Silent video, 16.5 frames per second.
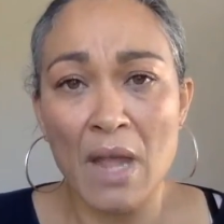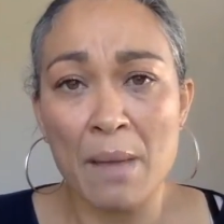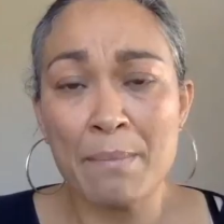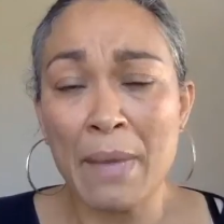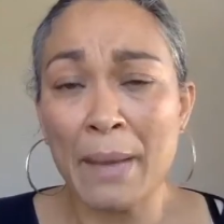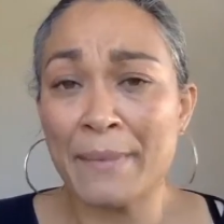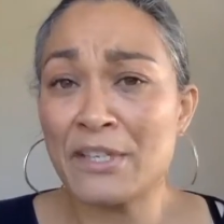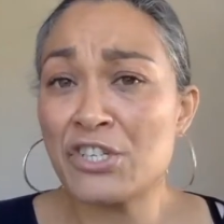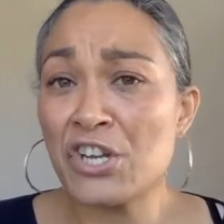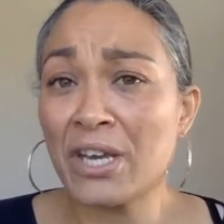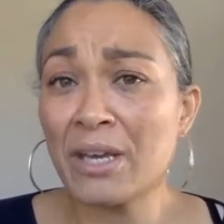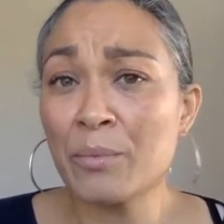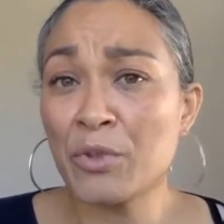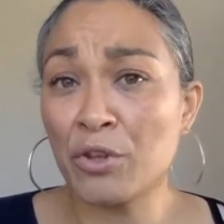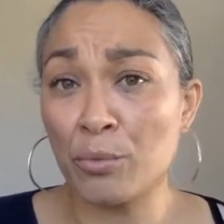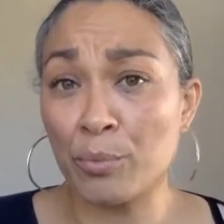maybe check
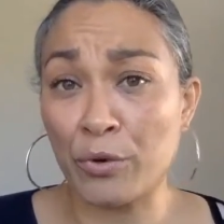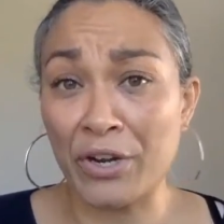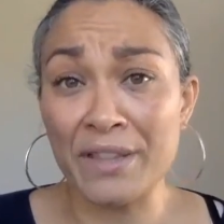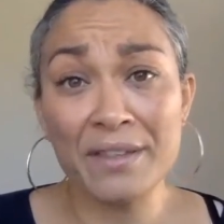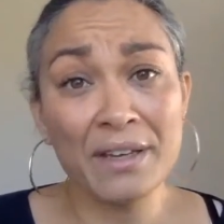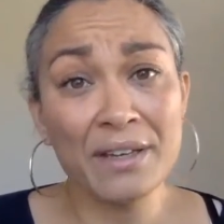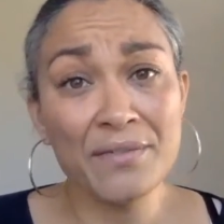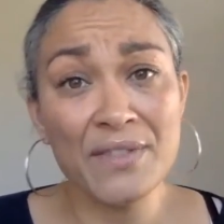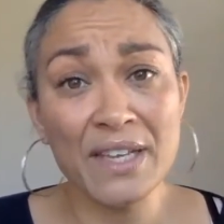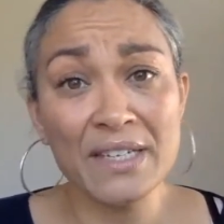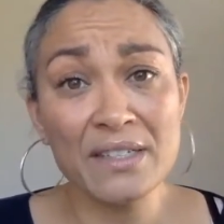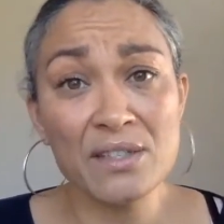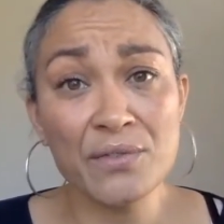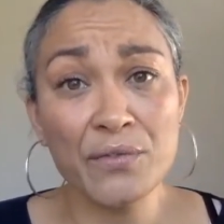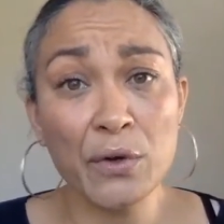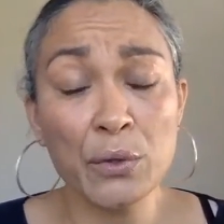in with your breathing if that
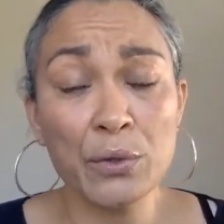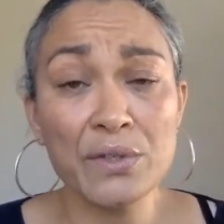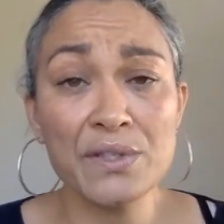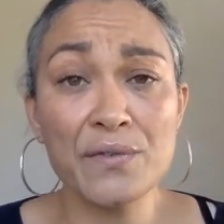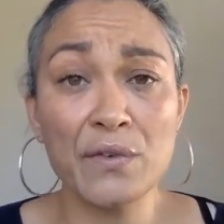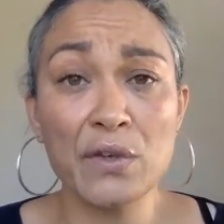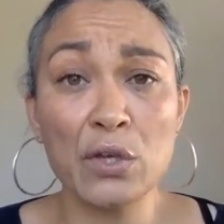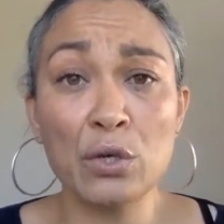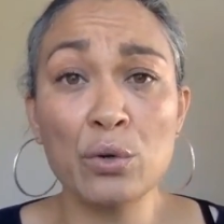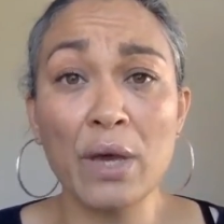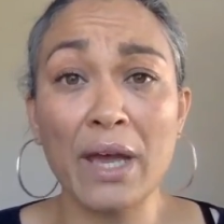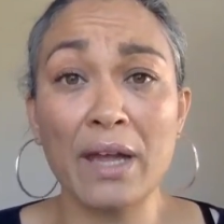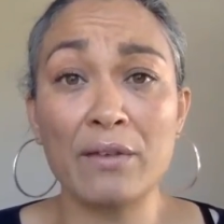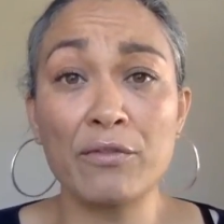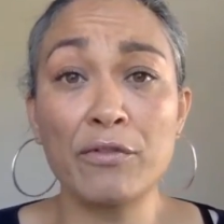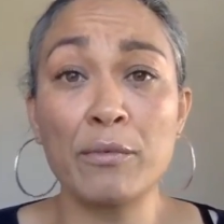is a focus for you.
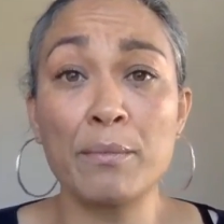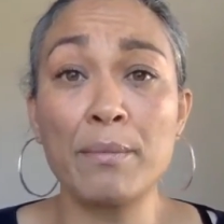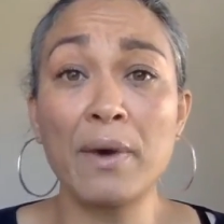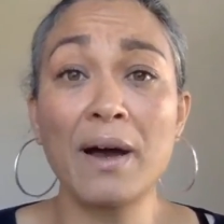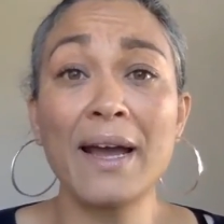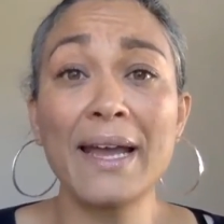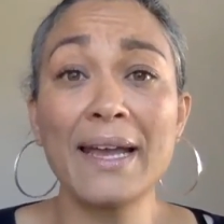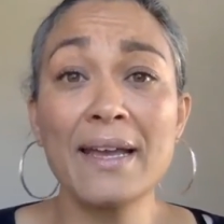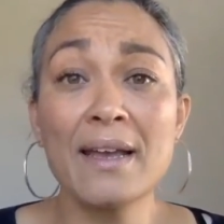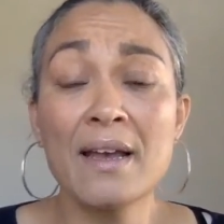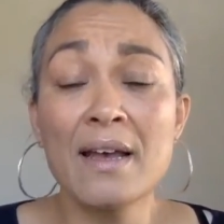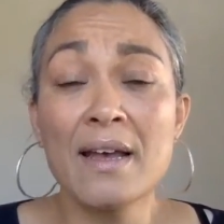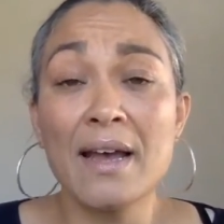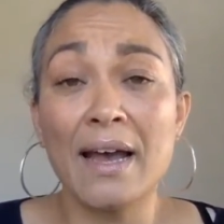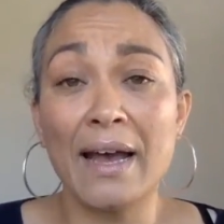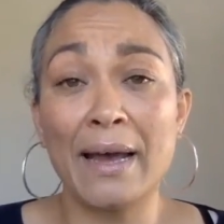And for my
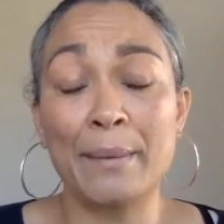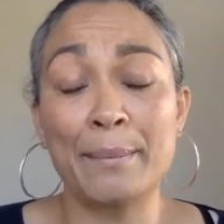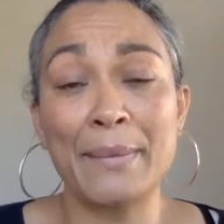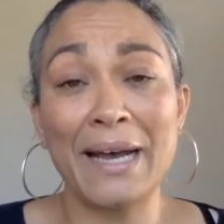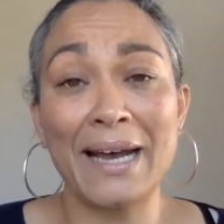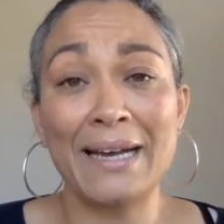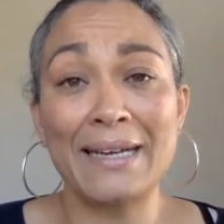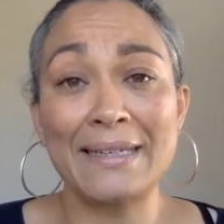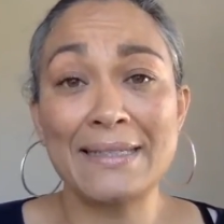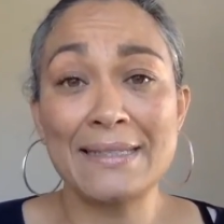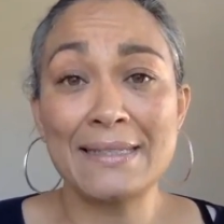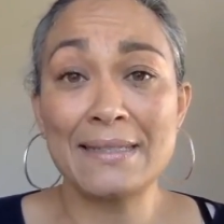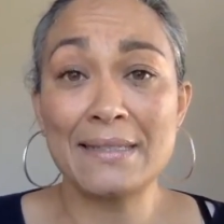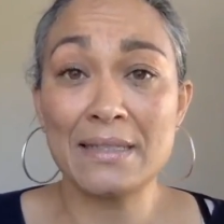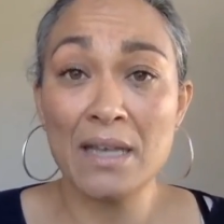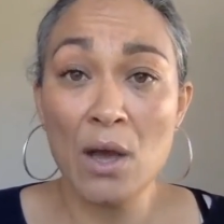
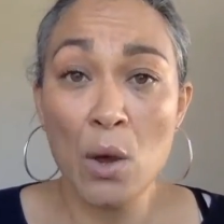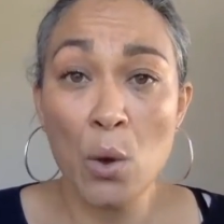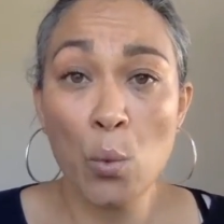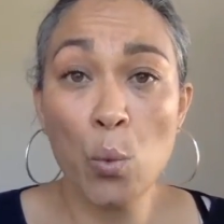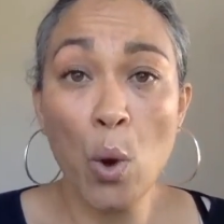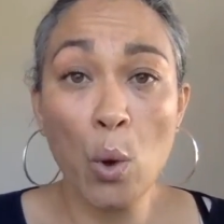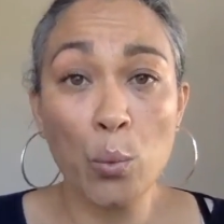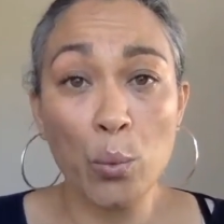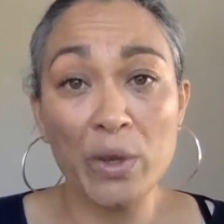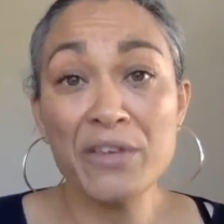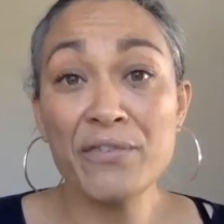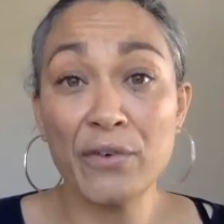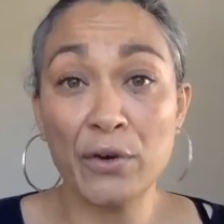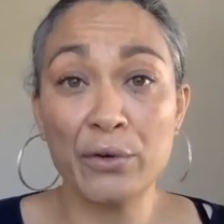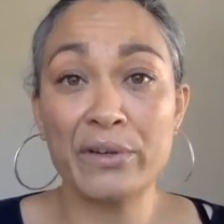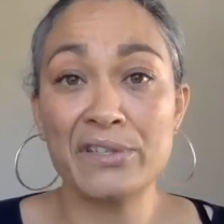artists, what we
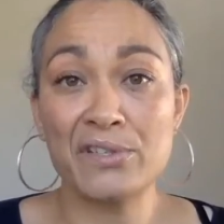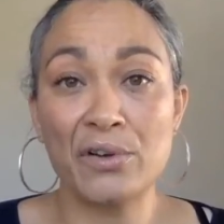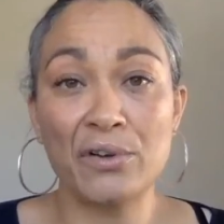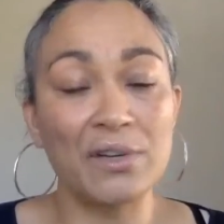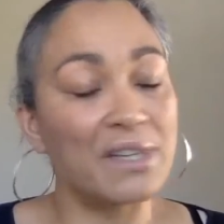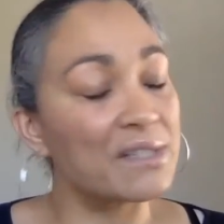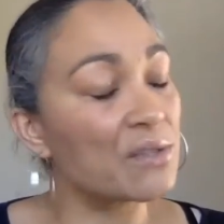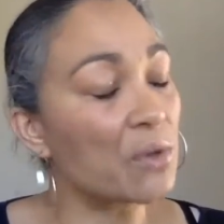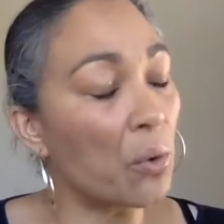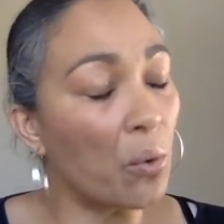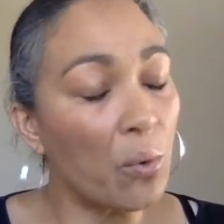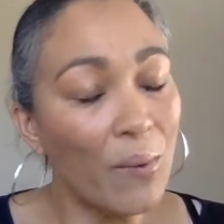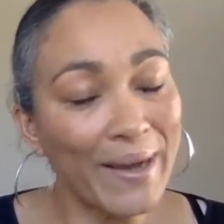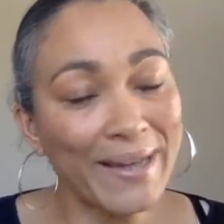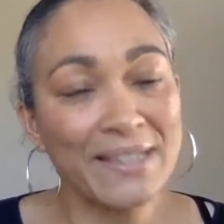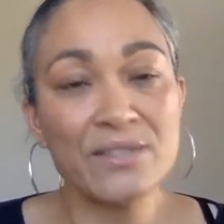focus on is
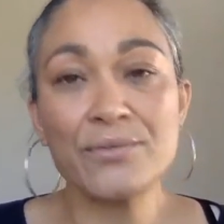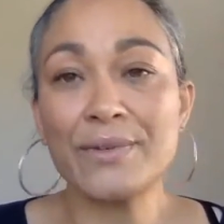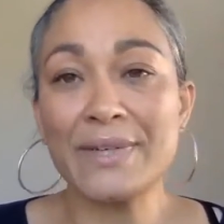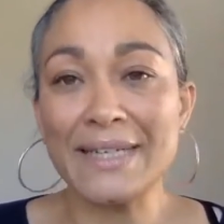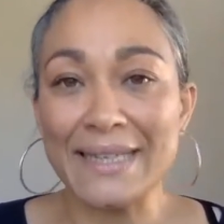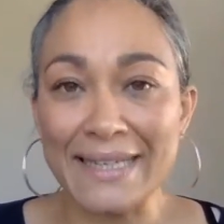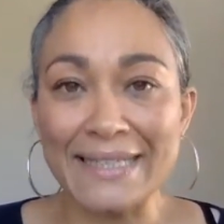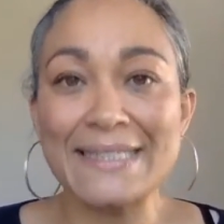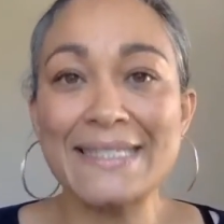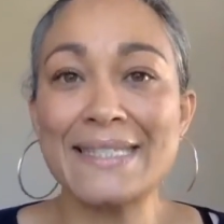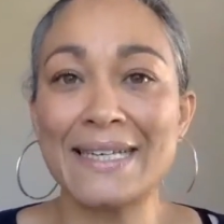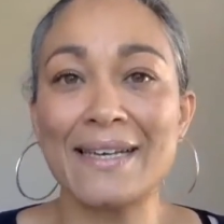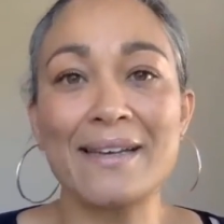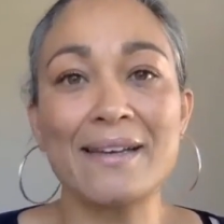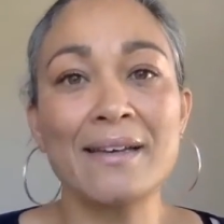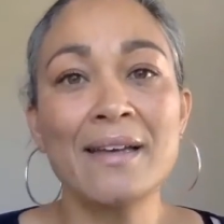always
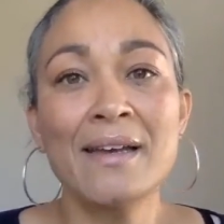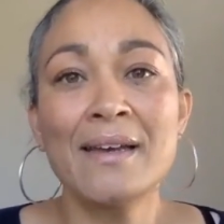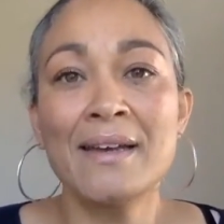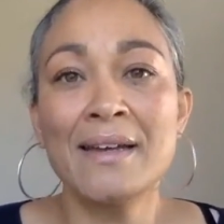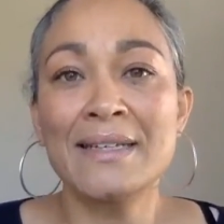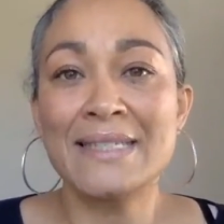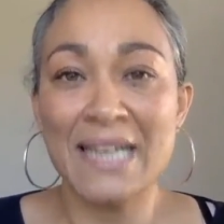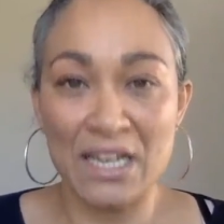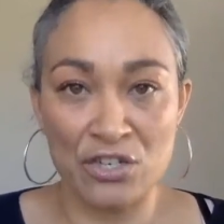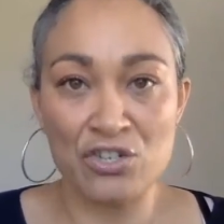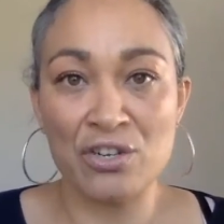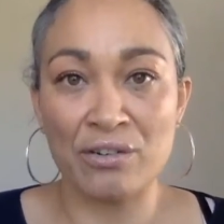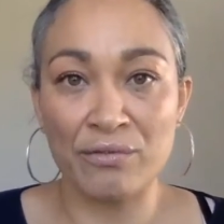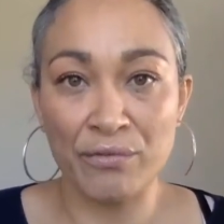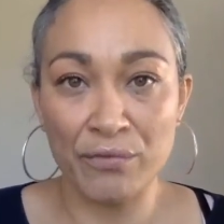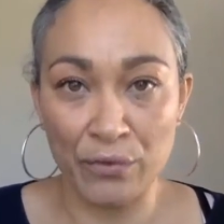releasing
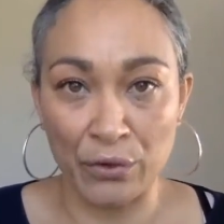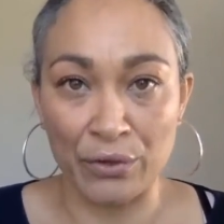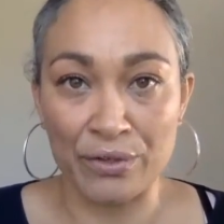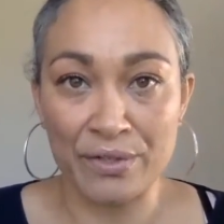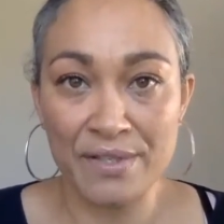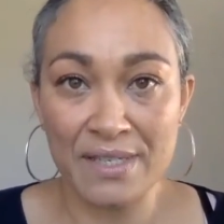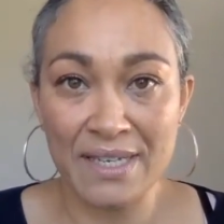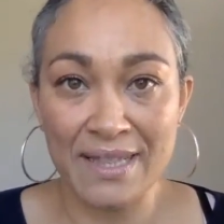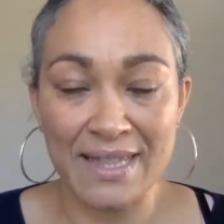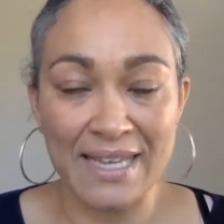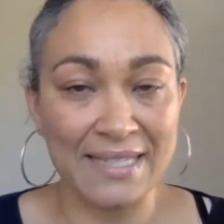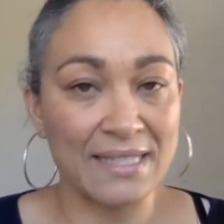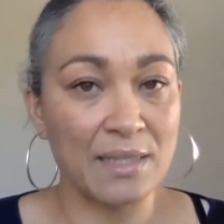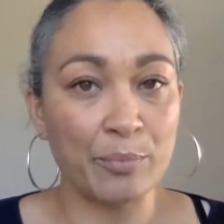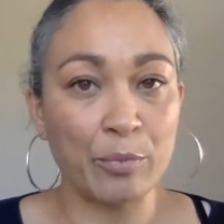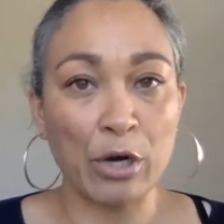tension first.
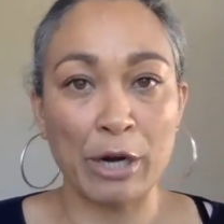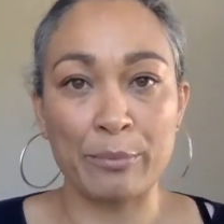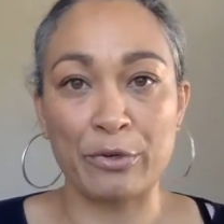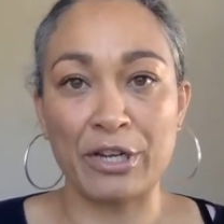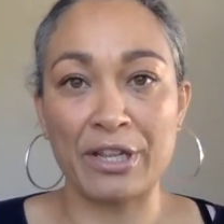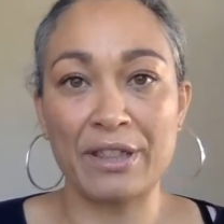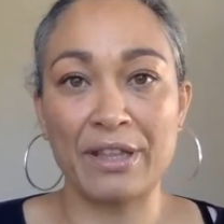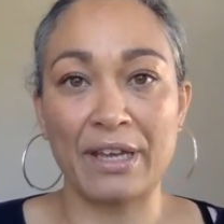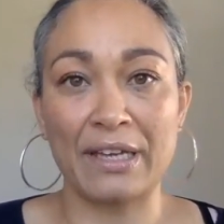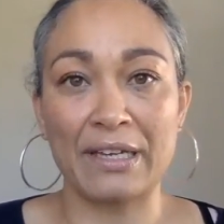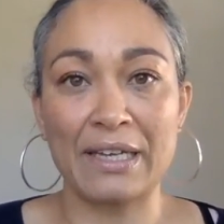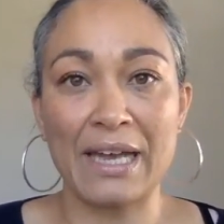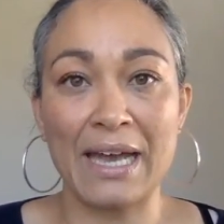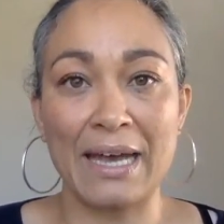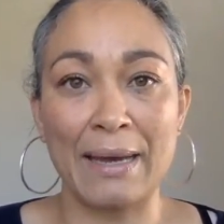That's the primary thing.